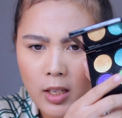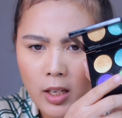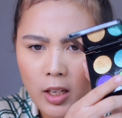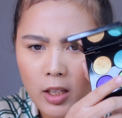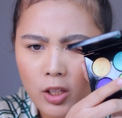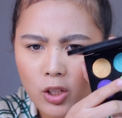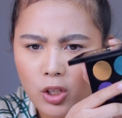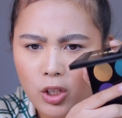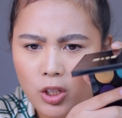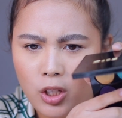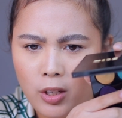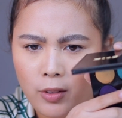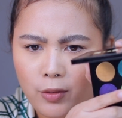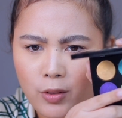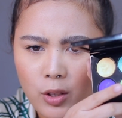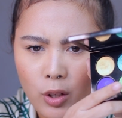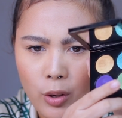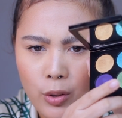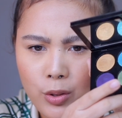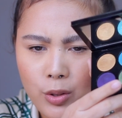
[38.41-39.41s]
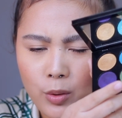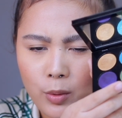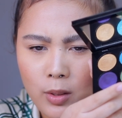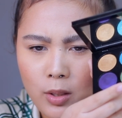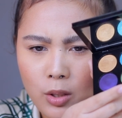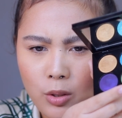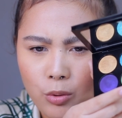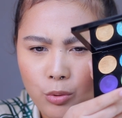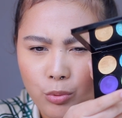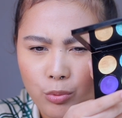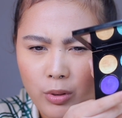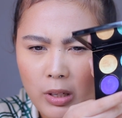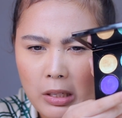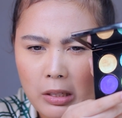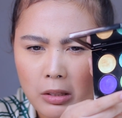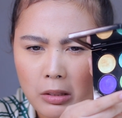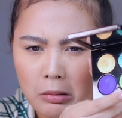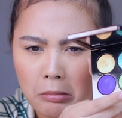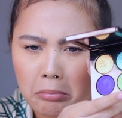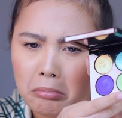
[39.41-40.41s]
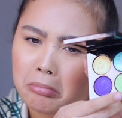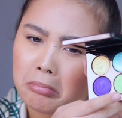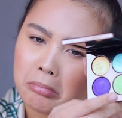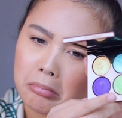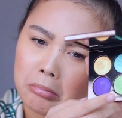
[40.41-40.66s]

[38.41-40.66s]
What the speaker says: It kind of shifts also into green.